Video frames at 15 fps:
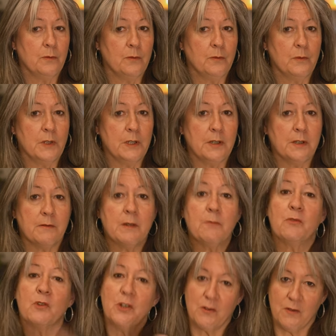the
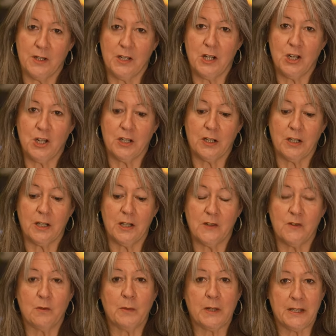embroidery stitch that I
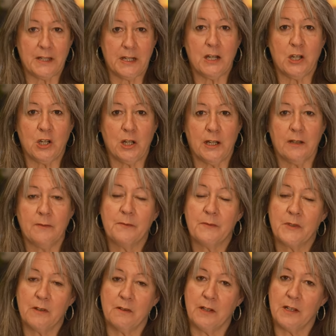use for my stitching.
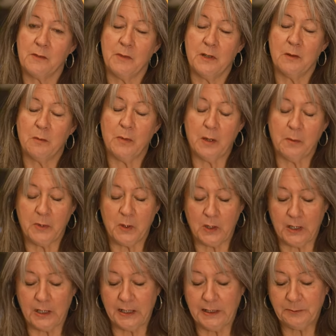Sorry, that's my little pup you
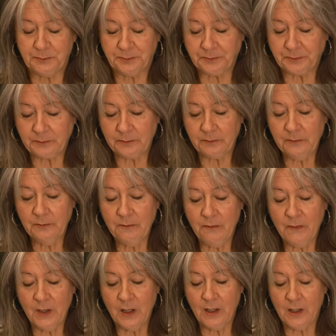can hear.
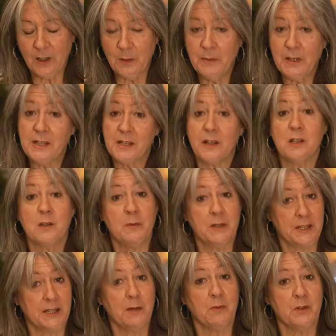There's going to be a
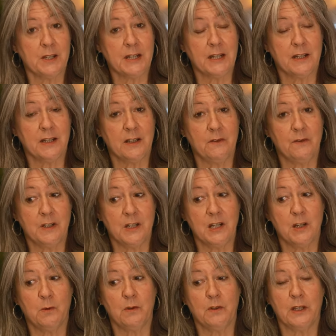separate standalone
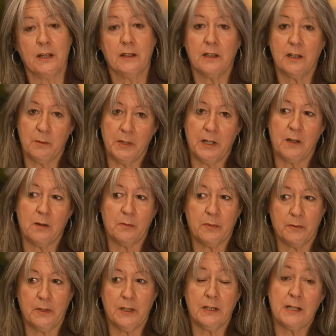video on that coming up
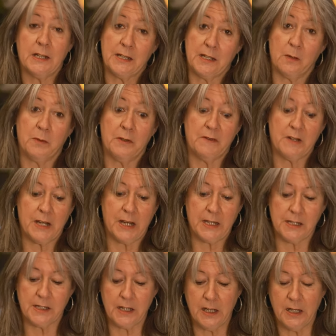in the next couple of
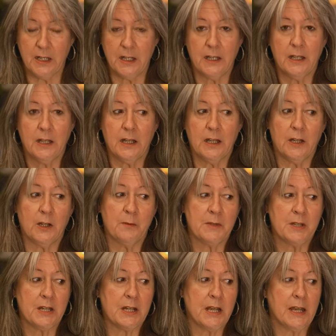days.
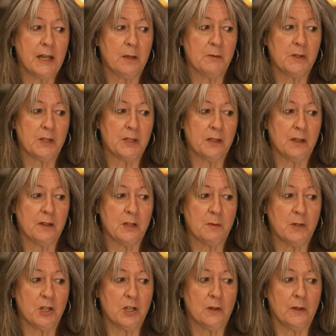Today I'm just going to
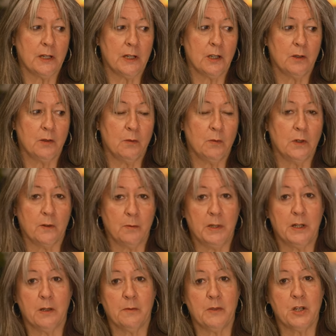be showing you what I've
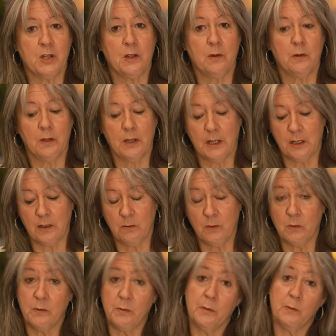been up to and
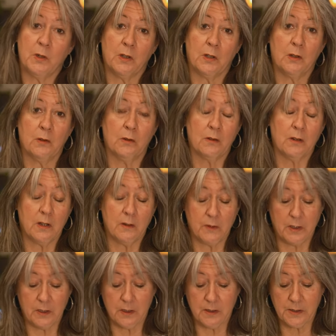what we've been working on
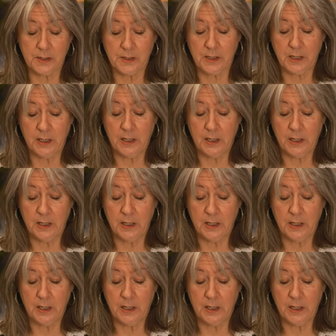over the last